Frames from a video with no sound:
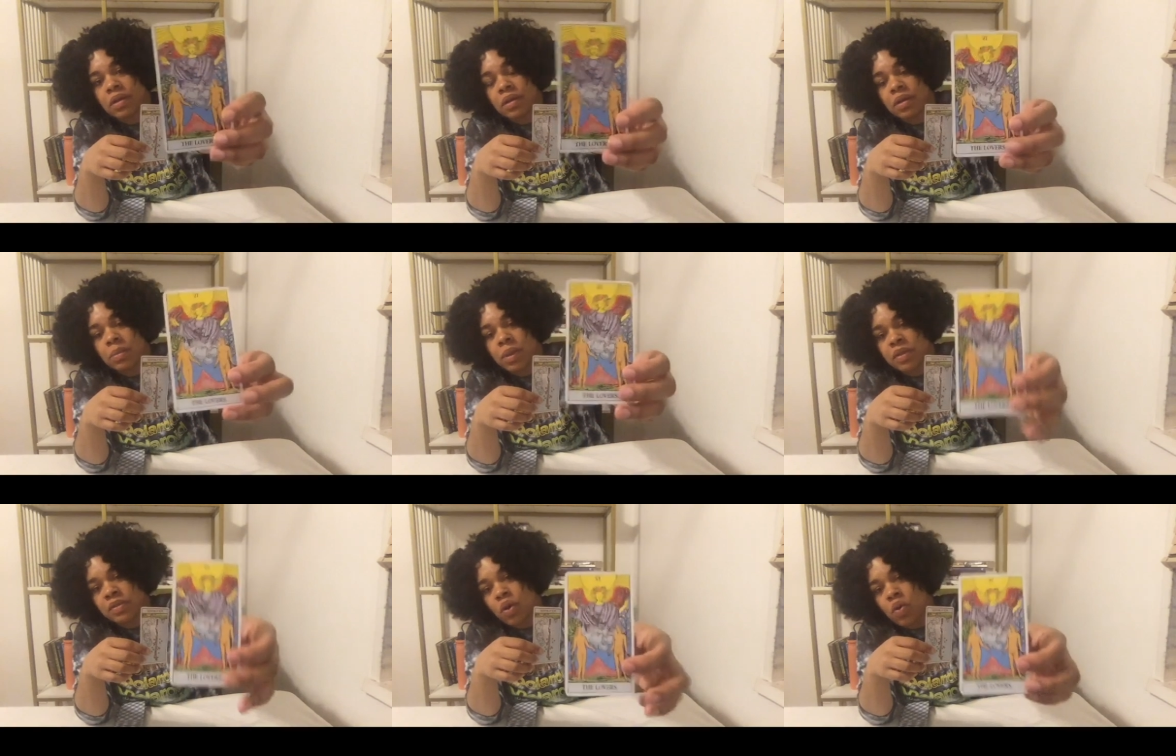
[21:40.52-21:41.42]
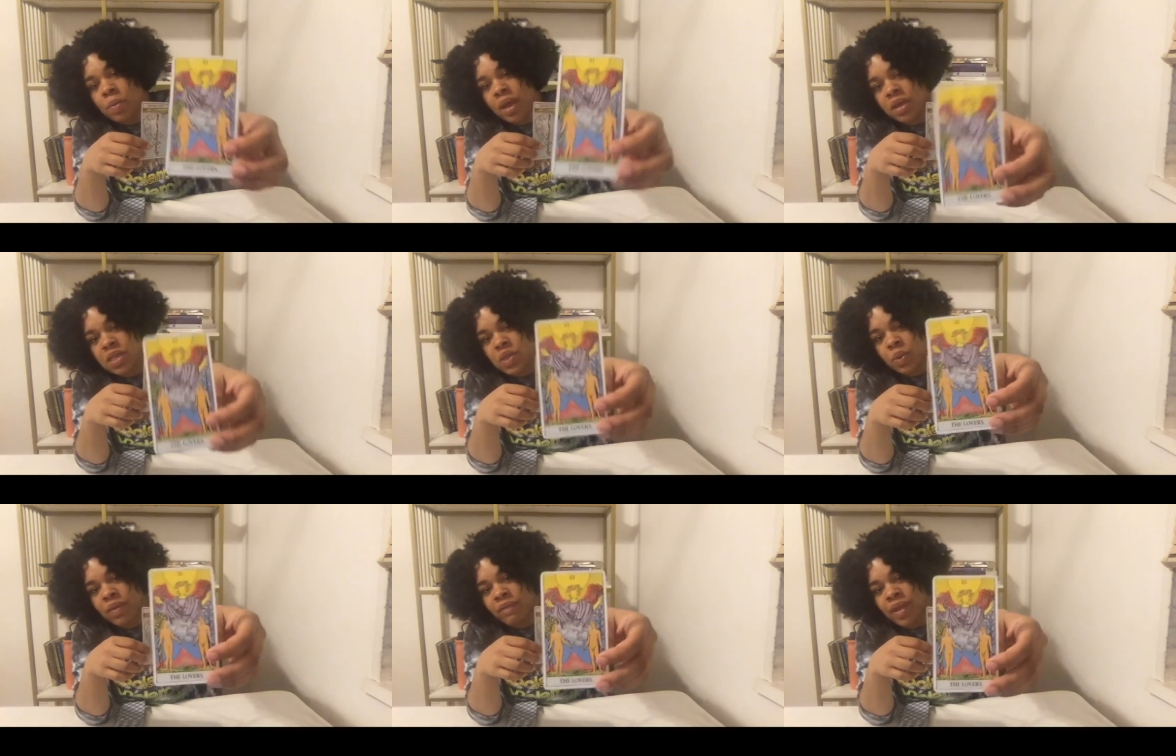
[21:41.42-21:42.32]
be a soulmate,
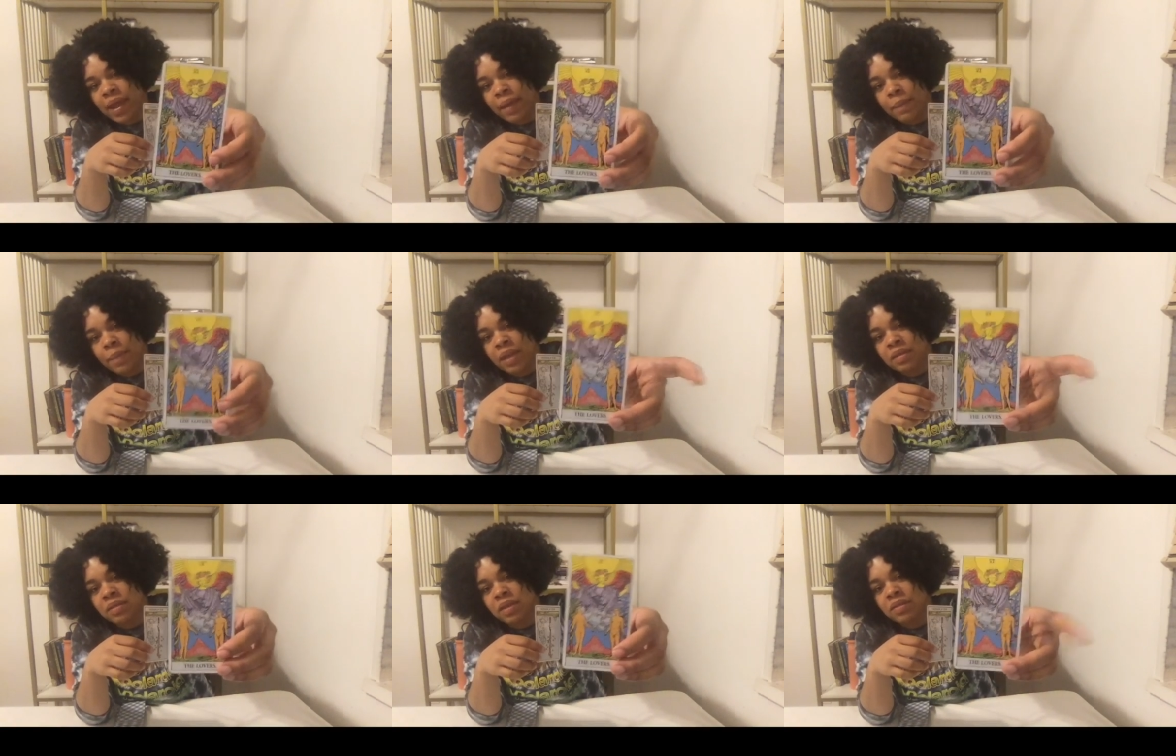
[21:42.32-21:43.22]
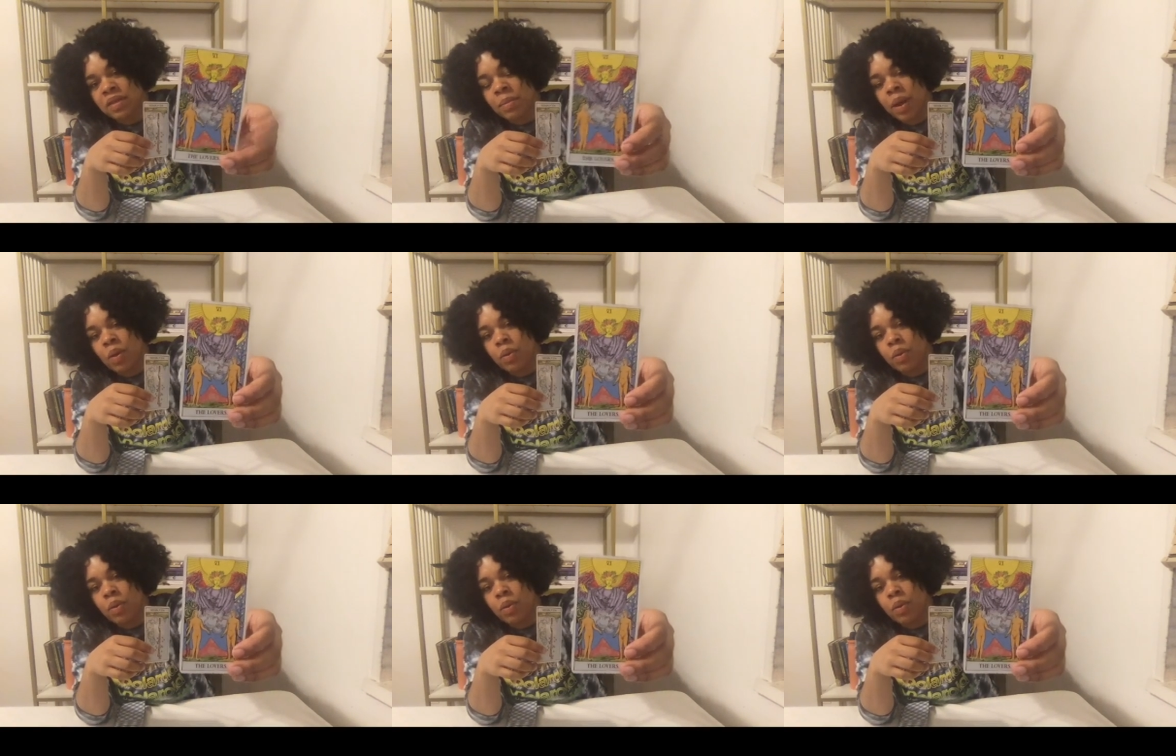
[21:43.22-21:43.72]
twin flame, but it's about